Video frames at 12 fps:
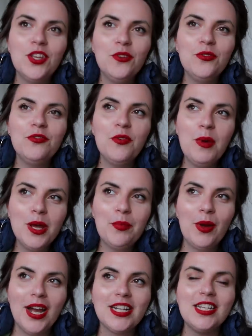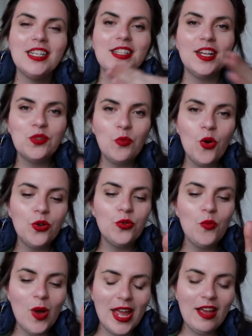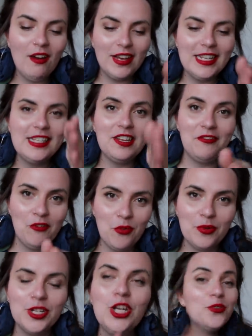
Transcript: So for my practice, that's one way I see forward.